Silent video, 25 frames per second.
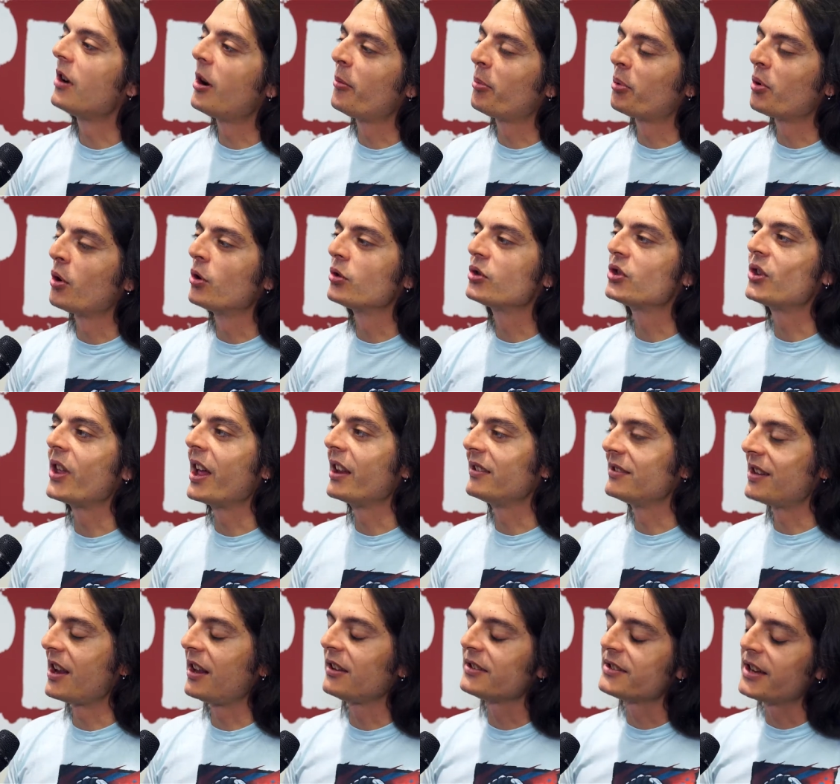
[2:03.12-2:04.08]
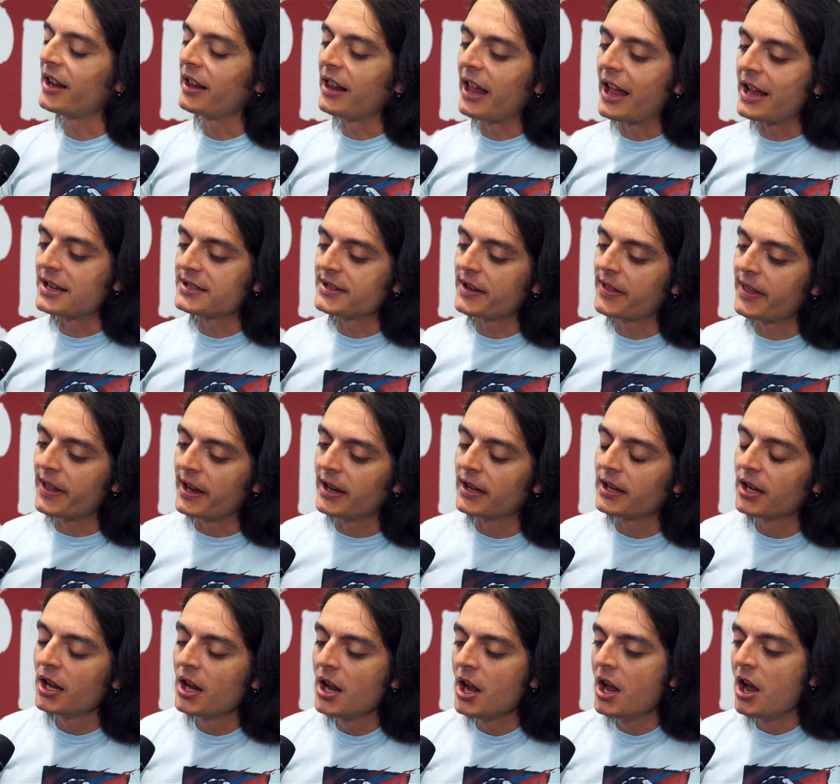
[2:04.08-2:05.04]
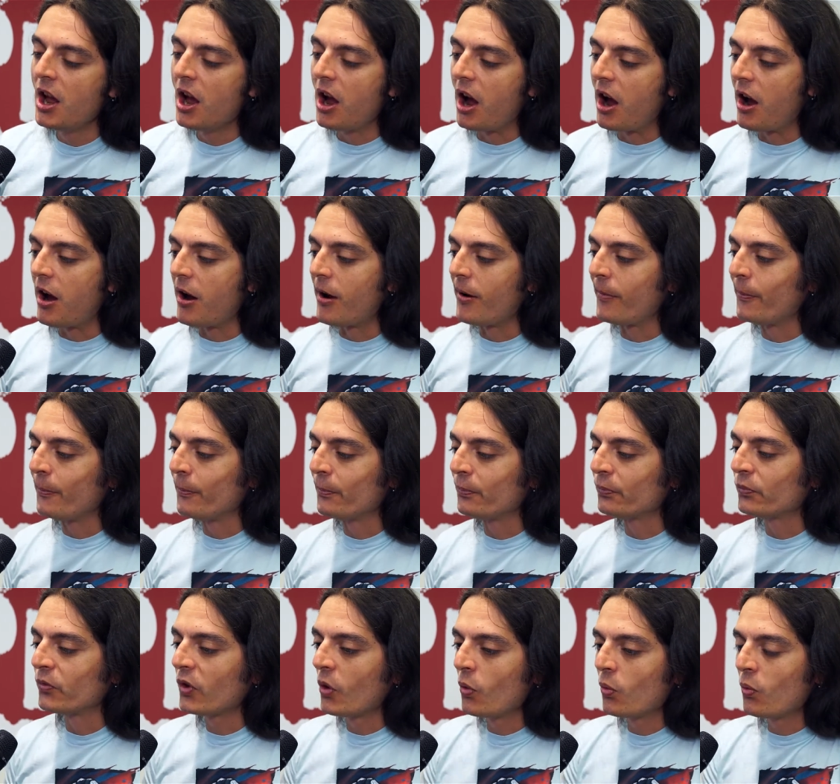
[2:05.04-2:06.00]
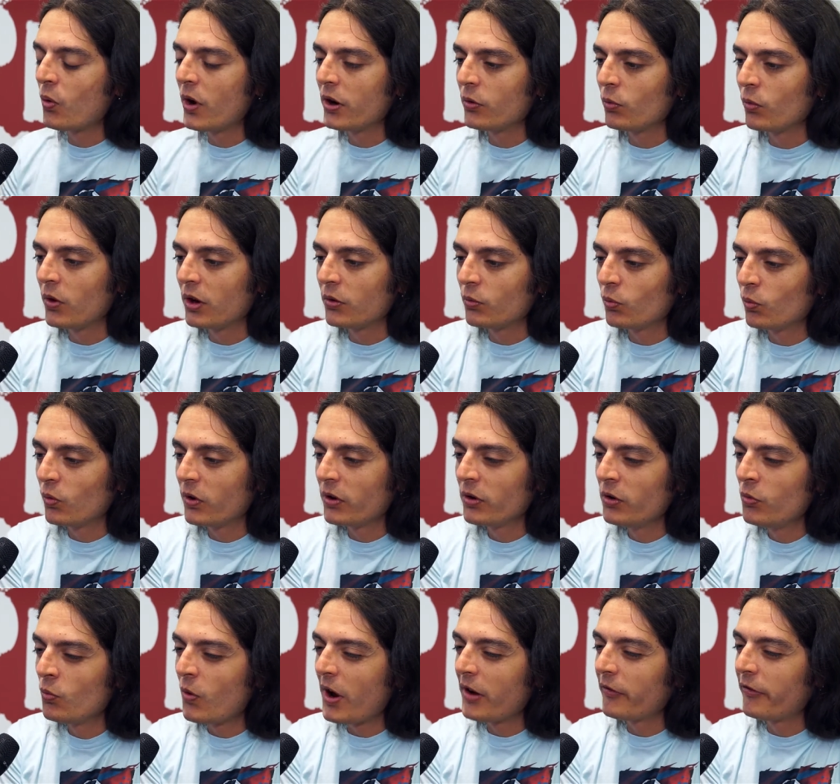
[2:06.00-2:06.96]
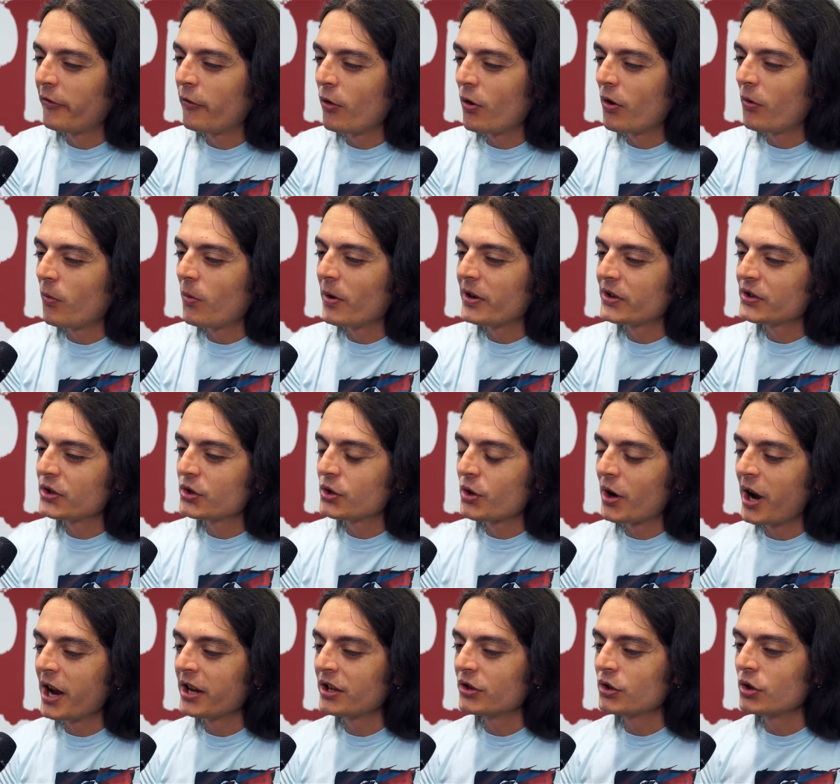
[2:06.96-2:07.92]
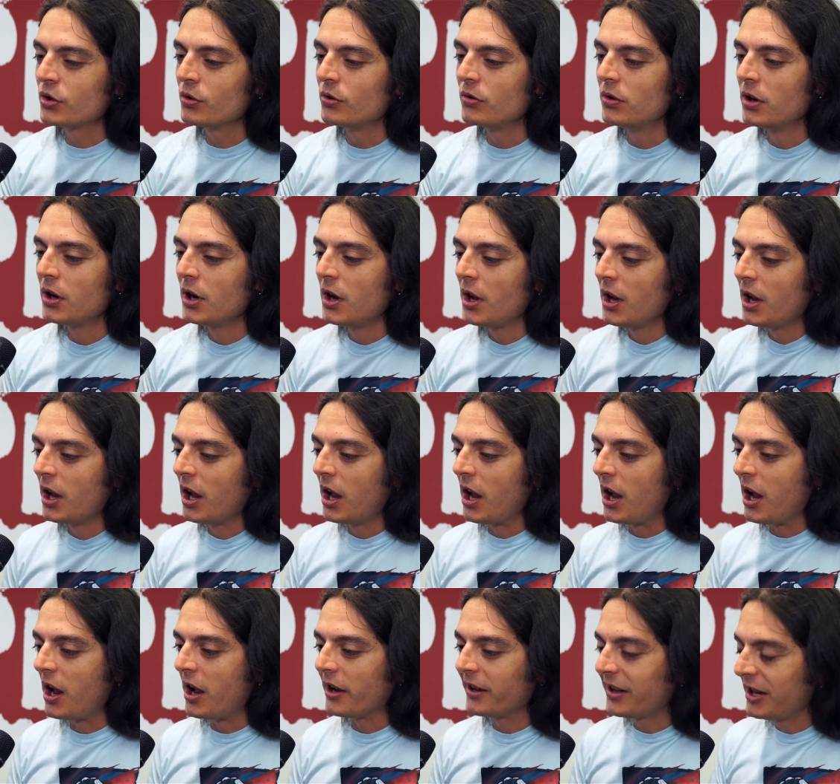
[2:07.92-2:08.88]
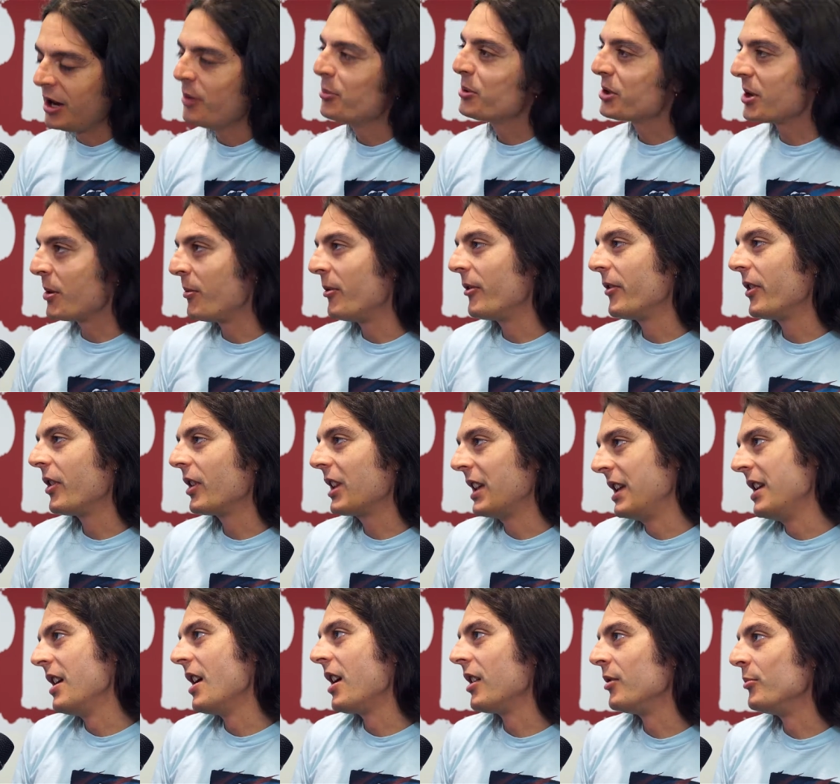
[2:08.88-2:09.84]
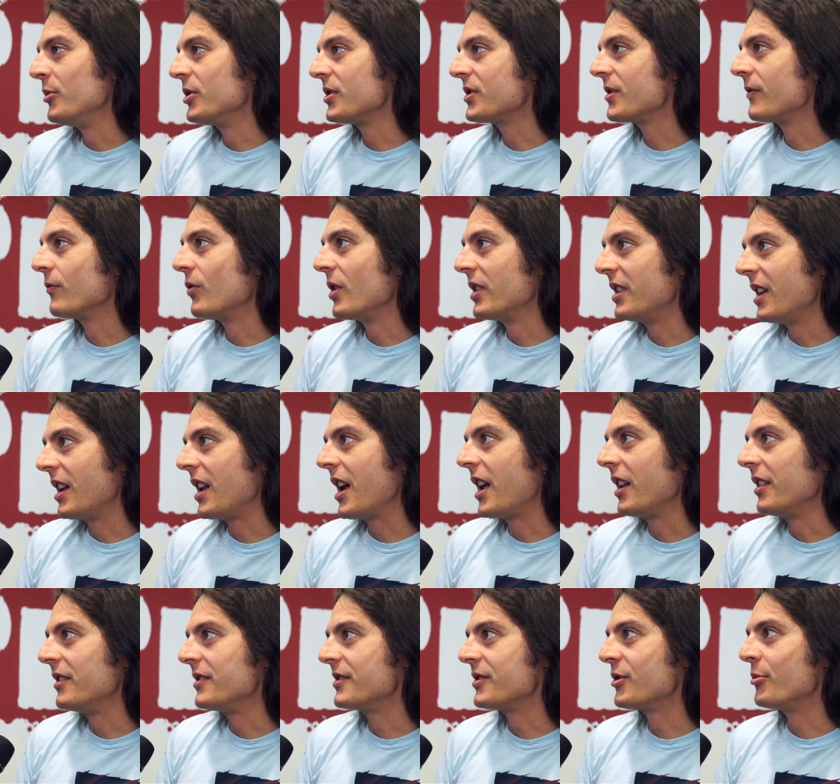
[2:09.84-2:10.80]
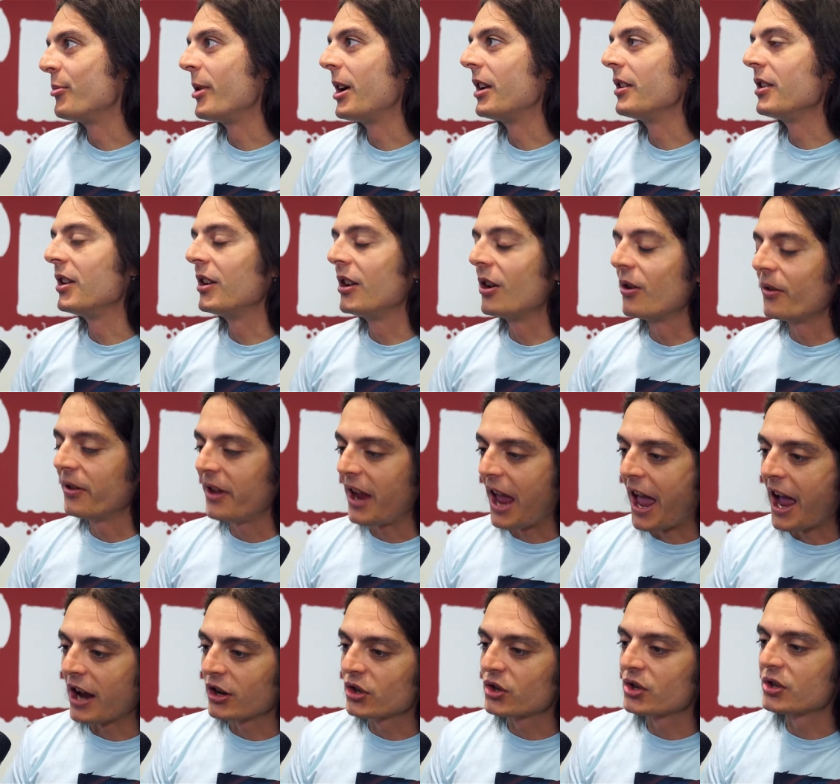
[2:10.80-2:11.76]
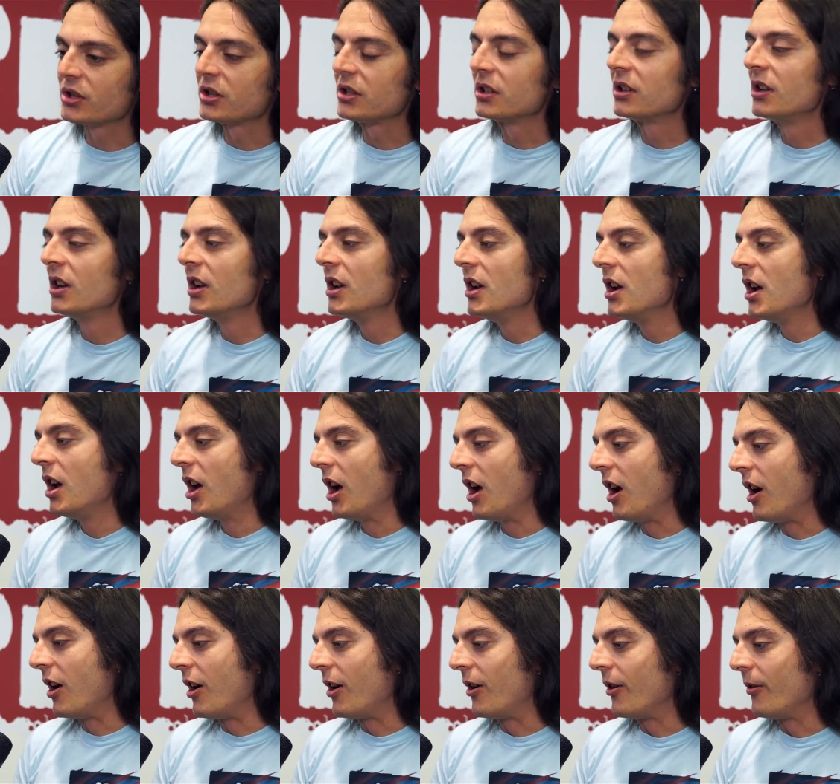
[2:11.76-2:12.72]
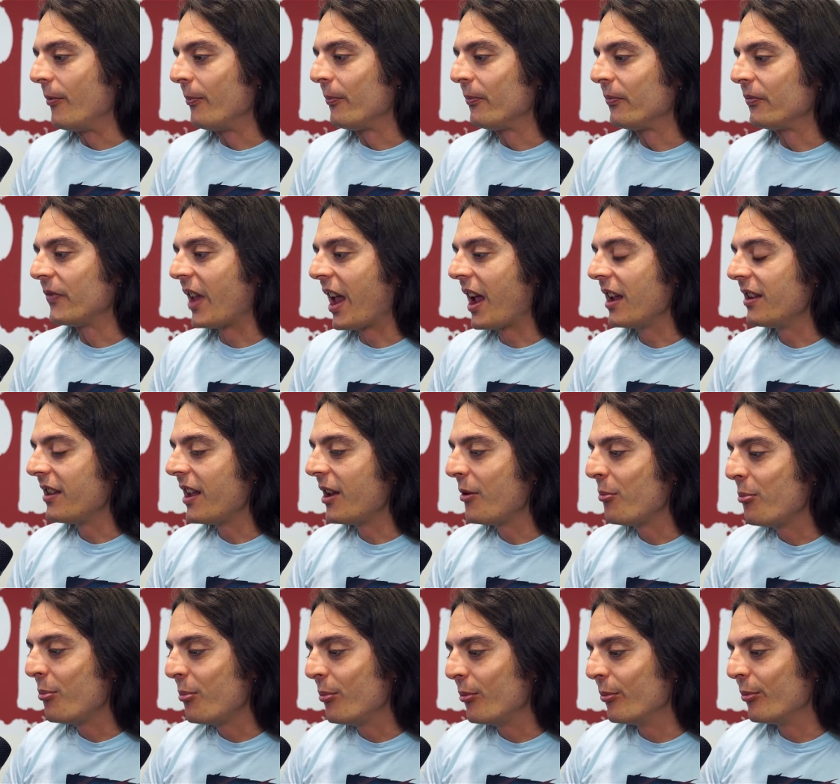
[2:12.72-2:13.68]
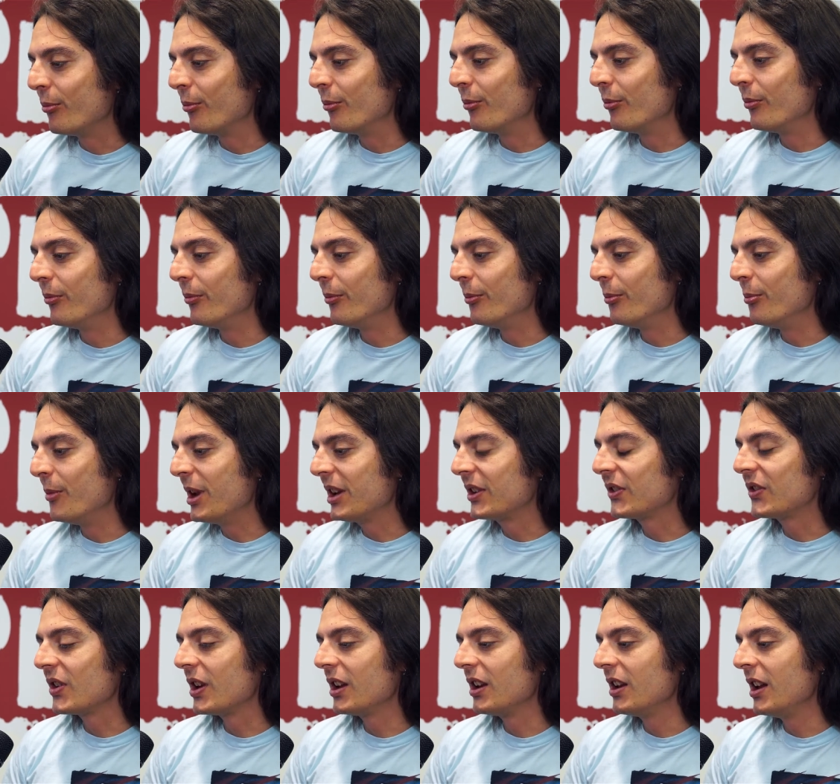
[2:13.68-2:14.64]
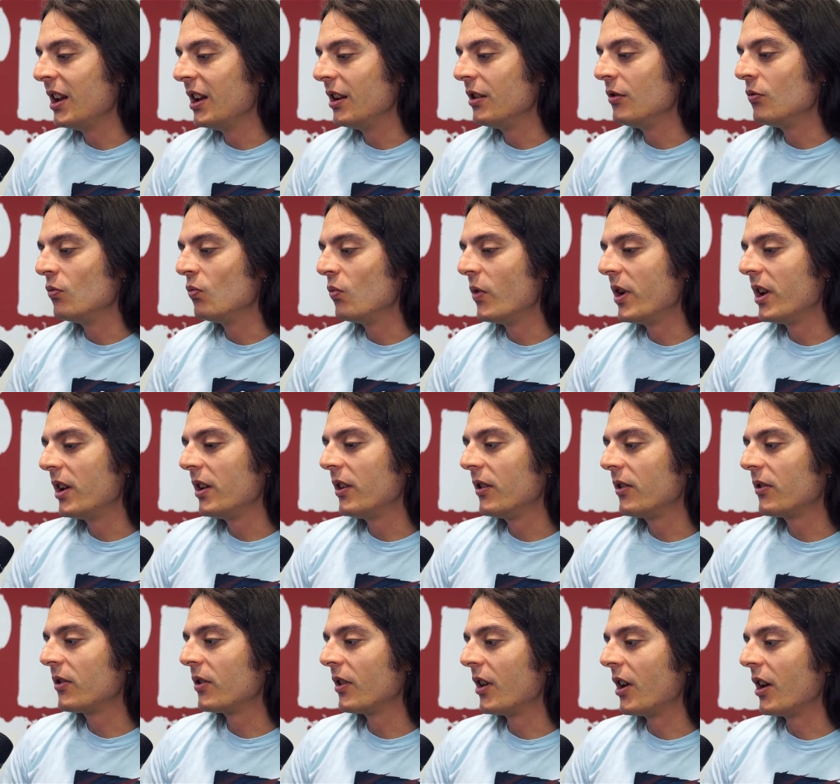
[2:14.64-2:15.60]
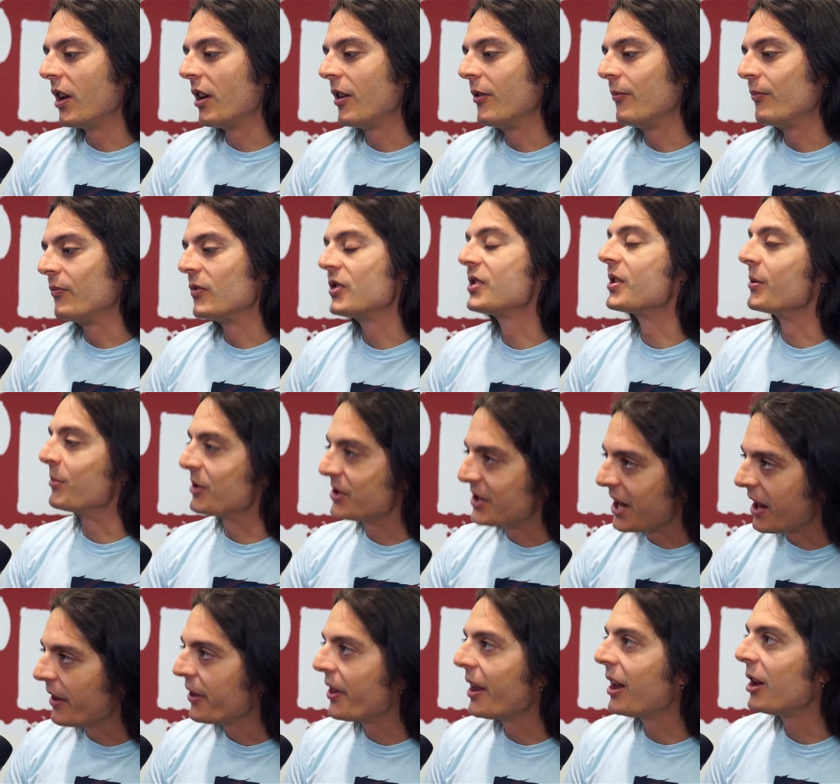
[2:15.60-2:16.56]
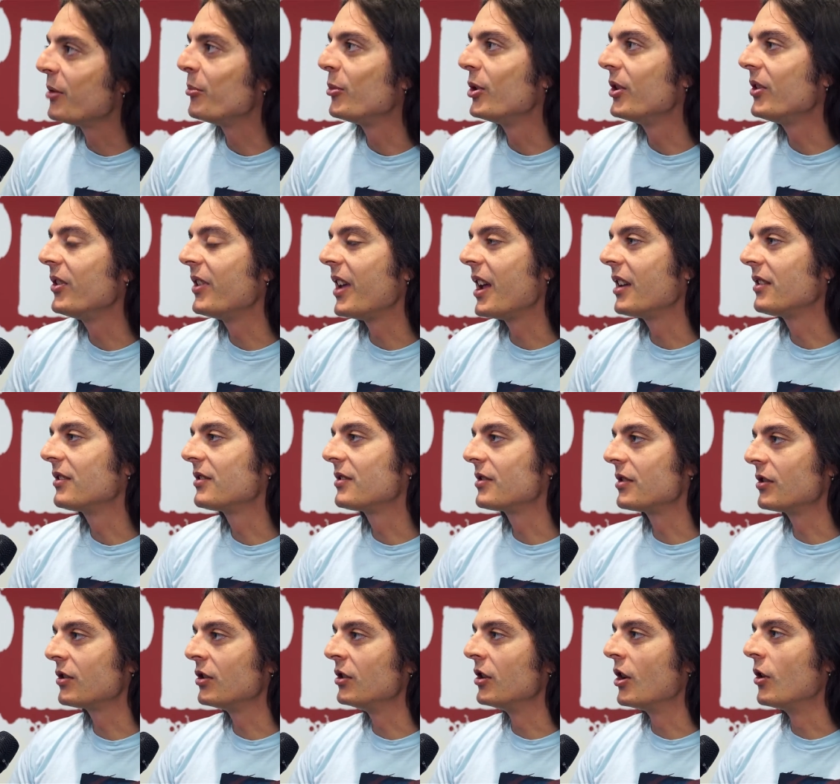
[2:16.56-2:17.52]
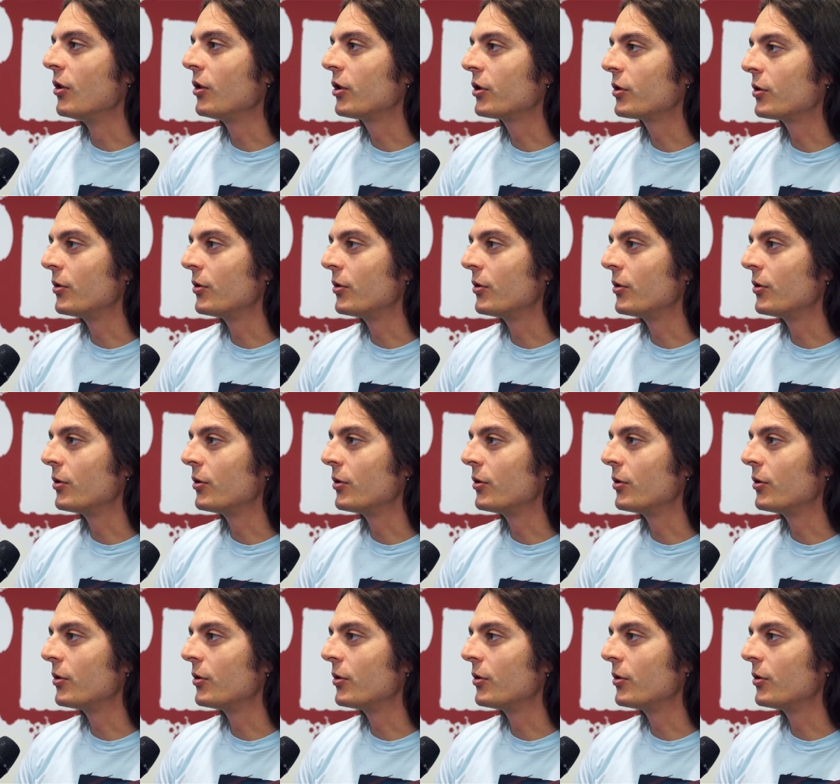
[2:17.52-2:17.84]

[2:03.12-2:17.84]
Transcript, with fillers: approach that Telltale has. I think um, what what we went for was trying to uh, keep some of the key elements of what Dead Island is about. You know, the action, um, and then mix it in with um, some stealth element that you know